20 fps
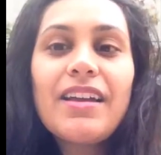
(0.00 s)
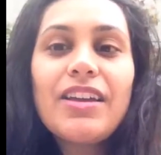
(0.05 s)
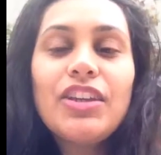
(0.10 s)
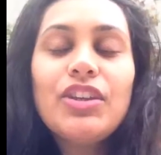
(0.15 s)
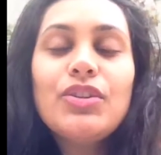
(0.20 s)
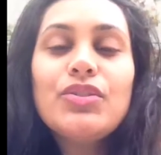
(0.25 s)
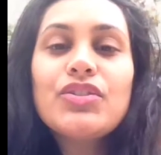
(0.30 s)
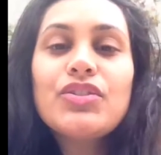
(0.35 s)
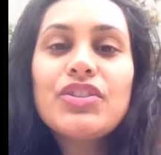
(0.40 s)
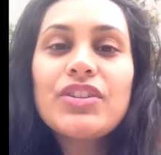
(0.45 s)

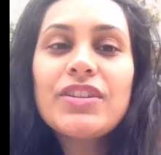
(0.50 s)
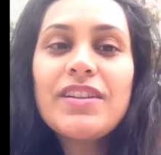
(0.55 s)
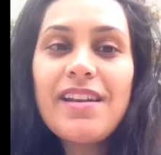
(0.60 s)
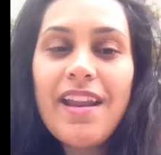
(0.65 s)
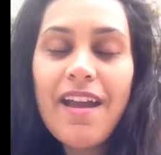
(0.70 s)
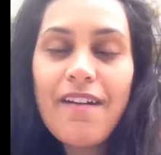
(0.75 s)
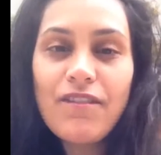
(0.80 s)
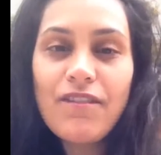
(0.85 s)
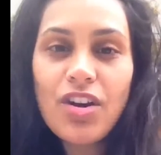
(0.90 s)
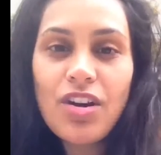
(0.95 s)
you should
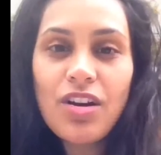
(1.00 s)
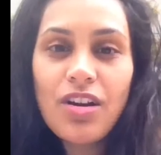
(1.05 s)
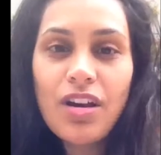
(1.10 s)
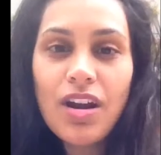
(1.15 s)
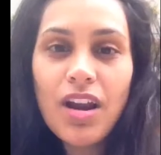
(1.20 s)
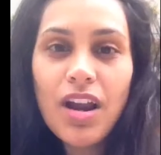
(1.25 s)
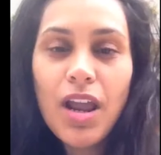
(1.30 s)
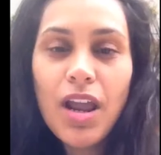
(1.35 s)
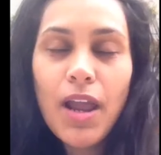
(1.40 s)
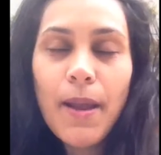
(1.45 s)
never
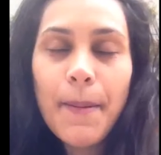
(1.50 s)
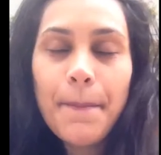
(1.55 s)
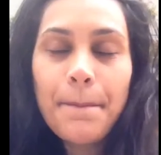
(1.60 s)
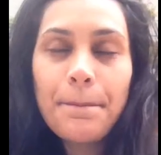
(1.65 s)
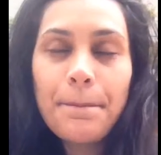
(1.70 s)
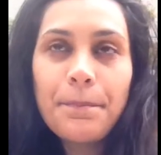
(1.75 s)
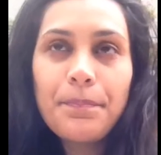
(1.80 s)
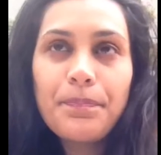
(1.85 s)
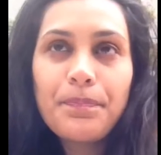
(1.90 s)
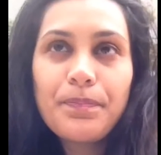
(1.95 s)

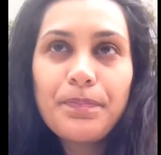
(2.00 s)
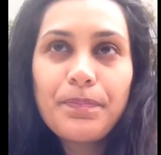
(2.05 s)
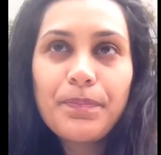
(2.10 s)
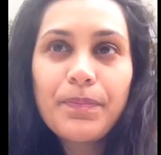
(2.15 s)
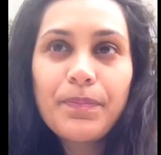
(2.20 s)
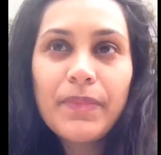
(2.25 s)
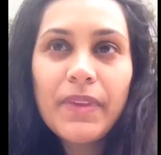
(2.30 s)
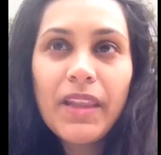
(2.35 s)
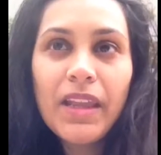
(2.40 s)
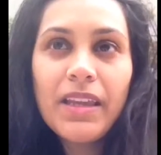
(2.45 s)

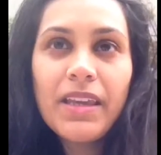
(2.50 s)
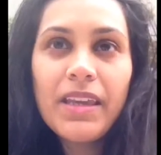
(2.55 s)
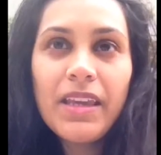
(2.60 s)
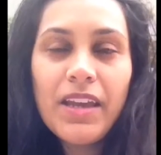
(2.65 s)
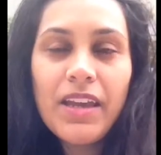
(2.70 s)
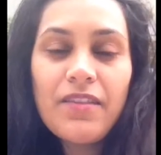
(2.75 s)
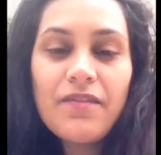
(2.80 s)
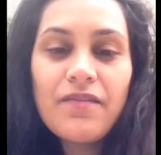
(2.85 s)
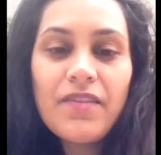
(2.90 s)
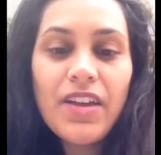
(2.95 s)

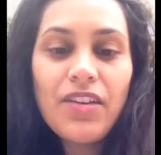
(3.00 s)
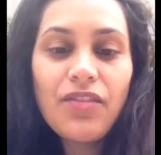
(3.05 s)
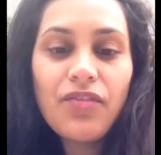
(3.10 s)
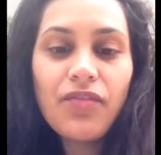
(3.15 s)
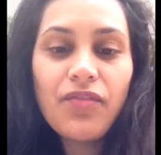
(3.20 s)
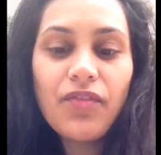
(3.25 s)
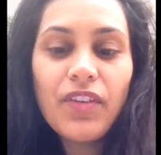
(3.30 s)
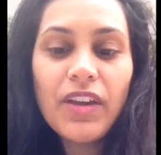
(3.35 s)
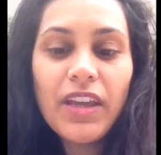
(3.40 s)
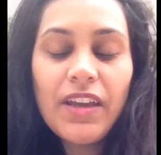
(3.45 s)
give
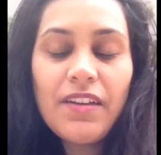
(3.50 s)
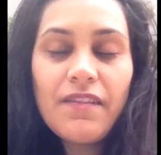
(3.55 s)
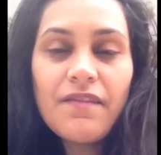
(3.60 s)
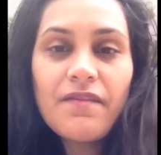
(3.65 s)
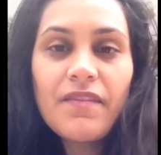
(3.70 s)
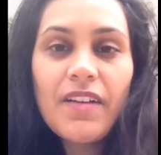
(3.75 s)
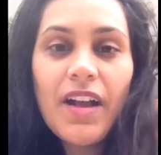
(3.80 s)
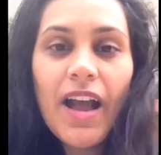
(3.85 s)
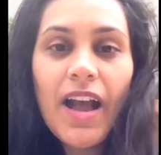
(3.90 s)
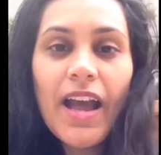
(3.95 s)

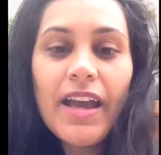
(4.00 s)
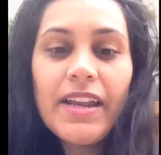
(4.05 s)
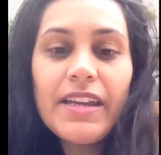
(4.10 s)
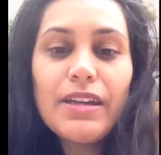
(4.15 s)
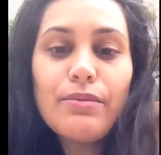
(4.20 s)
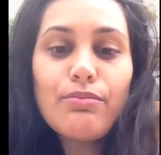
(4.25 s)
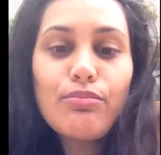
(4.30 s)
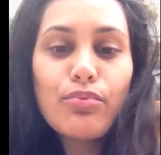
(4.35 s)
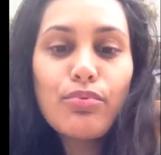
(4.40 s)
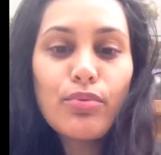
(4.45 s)

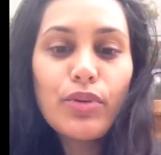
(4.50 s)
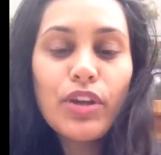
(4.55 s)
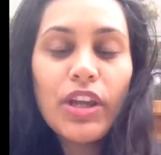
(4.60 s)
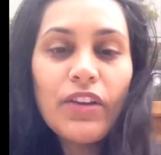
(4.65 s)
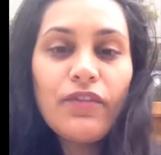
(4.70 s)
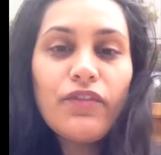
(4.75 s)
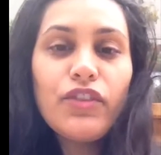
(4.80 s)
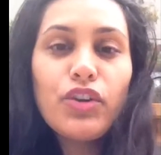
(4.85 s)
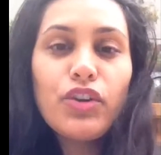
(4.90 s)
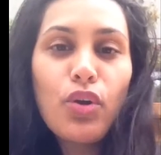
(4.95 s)

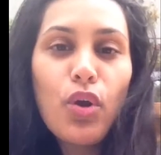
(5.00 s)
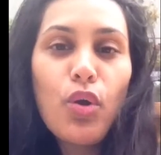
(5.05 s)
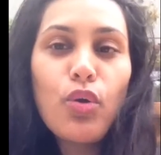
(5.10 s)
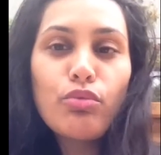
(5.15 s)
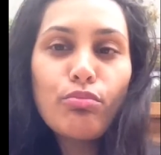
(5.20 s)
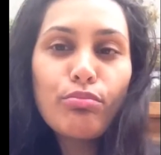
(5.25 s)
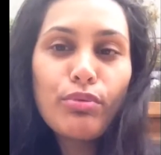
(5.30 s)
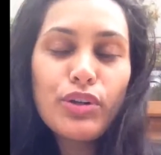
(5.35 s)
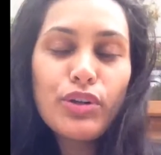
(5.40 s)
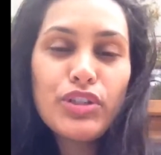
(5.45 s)
your
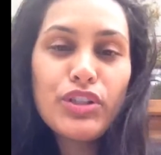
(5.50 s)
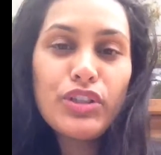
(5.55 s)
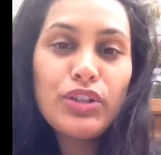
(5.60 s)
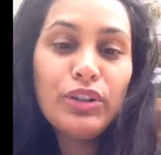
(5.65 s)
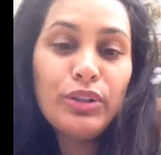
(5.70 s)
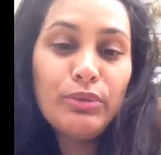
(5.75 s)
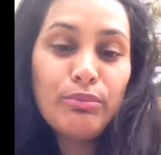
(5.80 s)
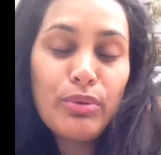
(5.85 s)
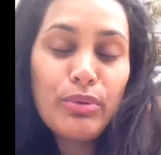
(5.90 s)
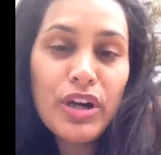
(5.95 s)
own
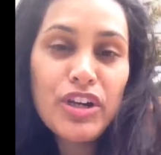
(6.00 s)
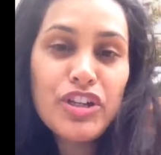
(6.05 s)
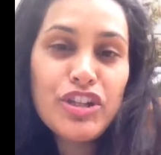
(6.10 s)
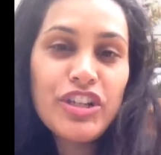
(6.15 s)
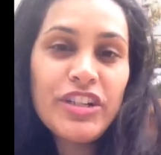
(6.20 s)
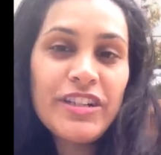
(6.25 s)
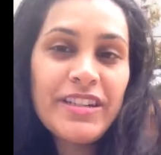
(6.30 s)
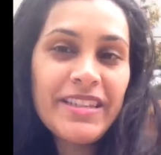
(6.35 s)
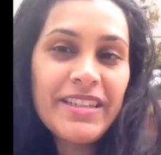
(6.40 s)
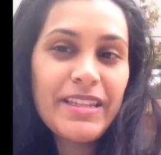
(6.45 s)
personal
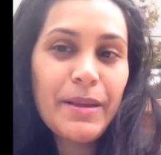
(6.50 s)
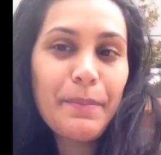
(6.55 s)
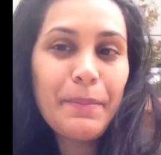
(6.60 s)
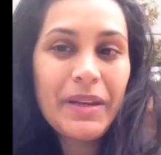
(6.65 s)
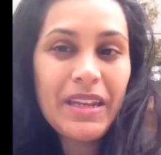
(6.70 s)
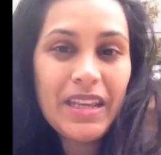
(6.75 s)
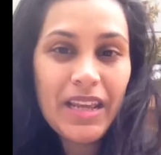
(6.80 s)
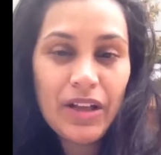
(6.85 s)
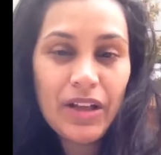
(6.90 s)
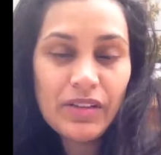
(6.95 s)
impression to
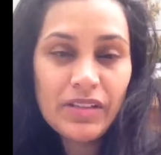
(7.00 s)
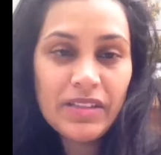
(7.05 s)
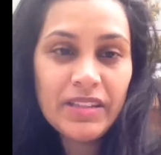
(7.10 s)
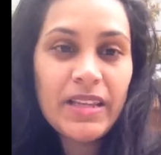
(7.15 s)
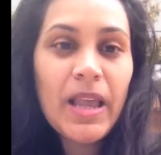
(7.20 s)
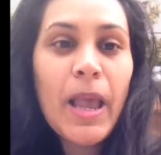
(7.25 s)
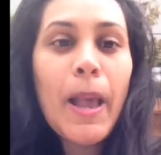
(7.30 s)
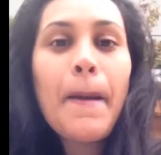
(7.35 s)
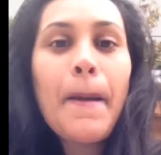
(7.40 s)
somebody else,